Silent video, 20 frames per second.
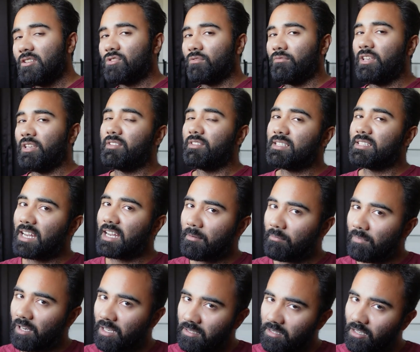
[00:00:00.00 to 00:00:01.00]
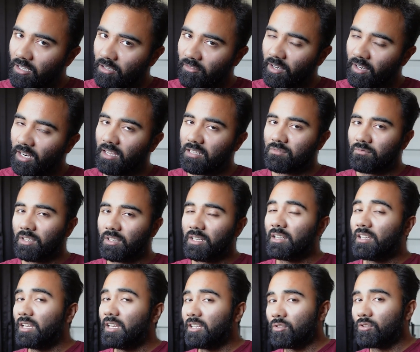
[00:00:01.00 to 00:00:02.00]
So we have established Yavanas were
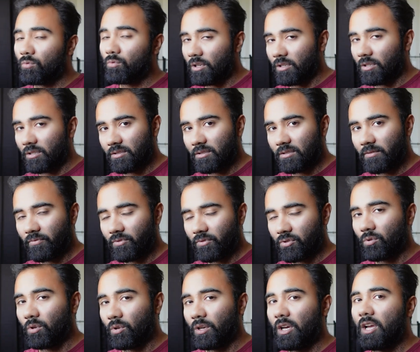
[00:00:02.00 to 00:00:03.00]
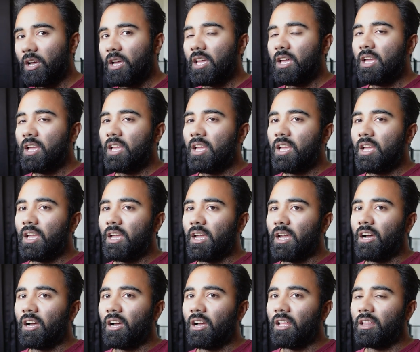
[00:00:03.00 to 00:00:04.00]
Greek rulers. So
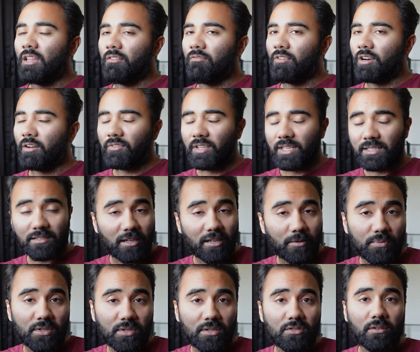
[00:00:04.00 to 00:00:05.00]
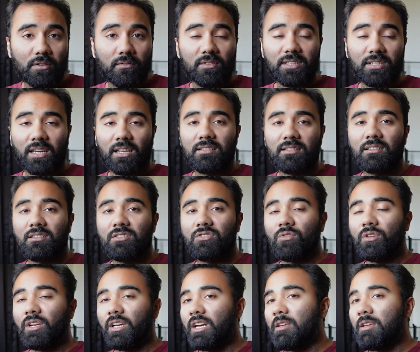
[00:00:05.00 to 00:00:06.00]
one of the inscriptions of the 2nd
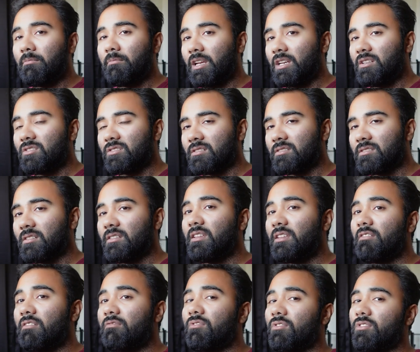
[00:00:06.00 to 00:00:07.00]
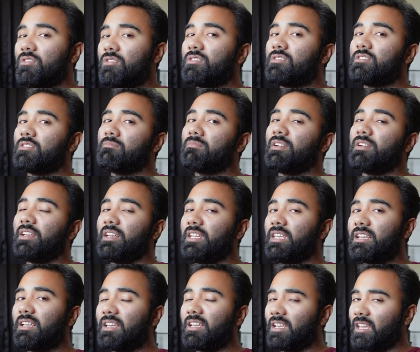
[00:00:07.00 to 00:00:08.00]
century AD mentions that there were some
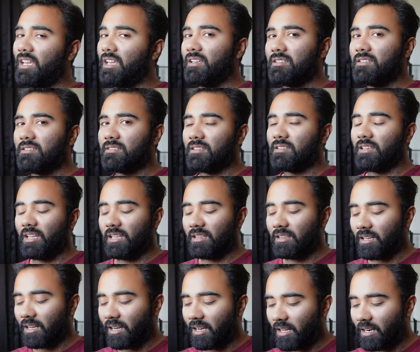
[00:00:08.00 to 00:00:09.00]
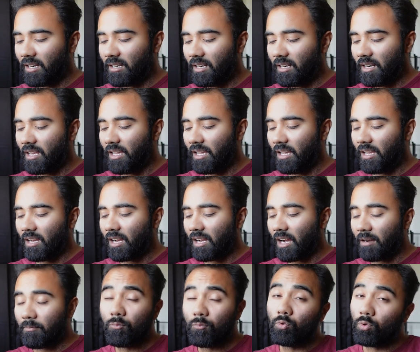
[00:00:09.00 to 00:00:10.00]
Greek kings in the current day
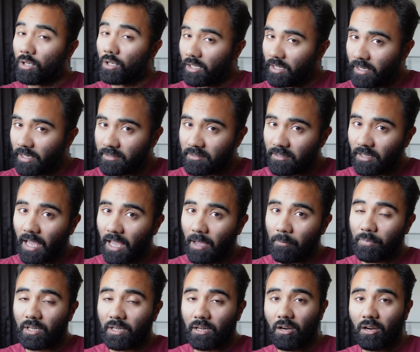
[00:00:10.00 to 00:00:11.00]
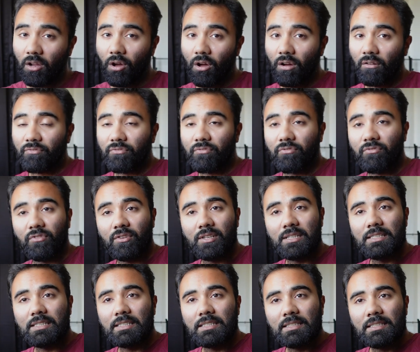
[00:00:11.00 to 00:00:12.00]
Kabul, that is the capital of
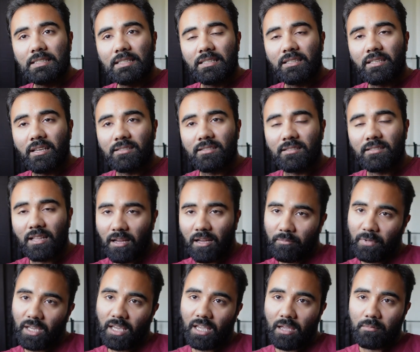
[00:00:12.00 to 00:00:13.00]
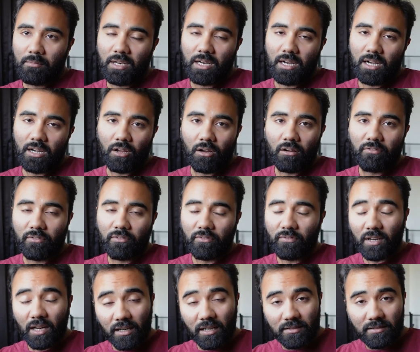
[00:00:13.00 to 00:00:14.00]
the Islamic Emirate of
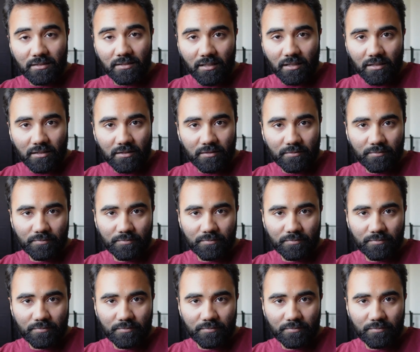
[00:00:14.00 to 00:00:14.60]
Afghanistan.